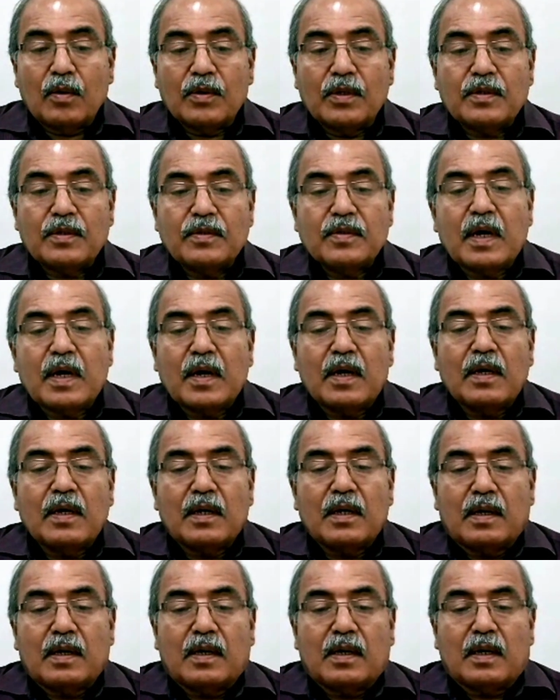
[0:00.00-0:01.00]

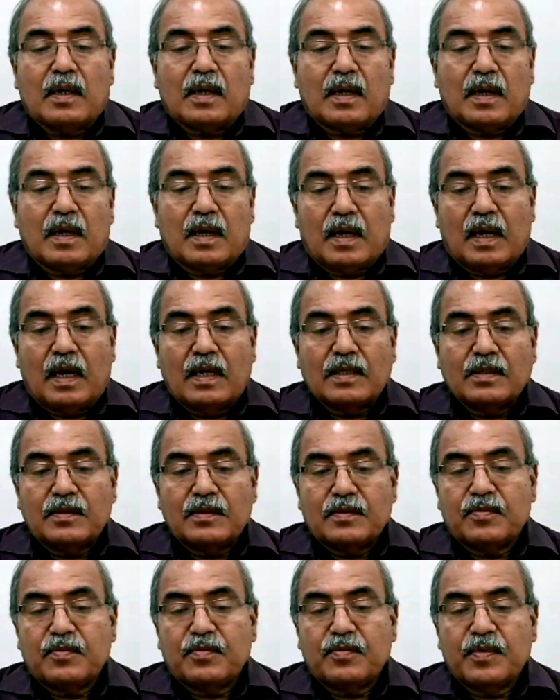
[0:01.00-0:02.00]
Odisha
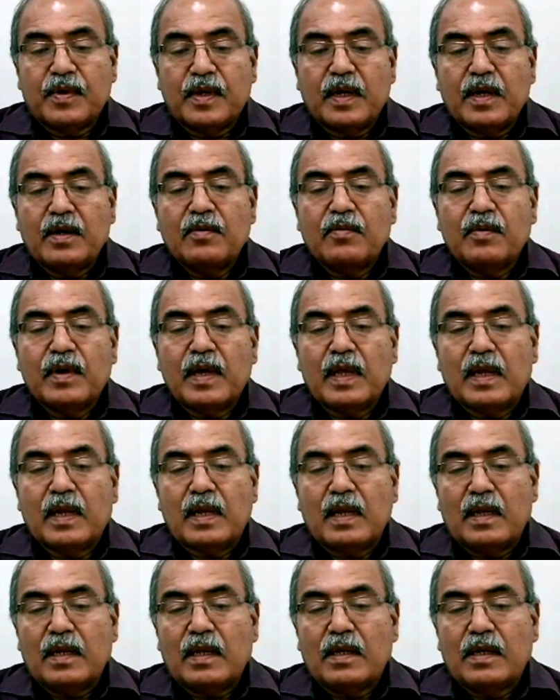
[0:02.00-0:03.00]
has fared
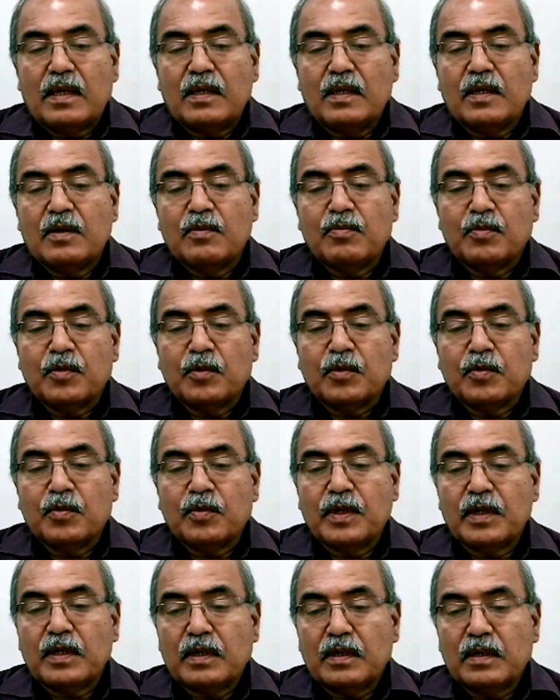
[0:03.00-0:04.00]
well in
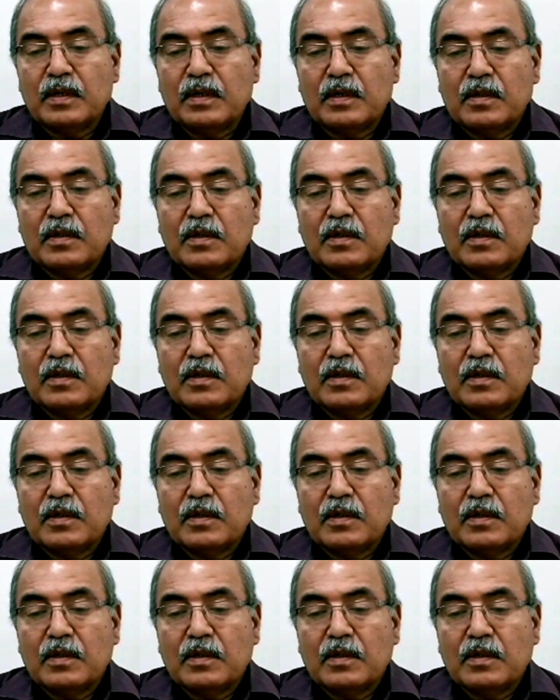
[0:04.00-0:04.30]
improving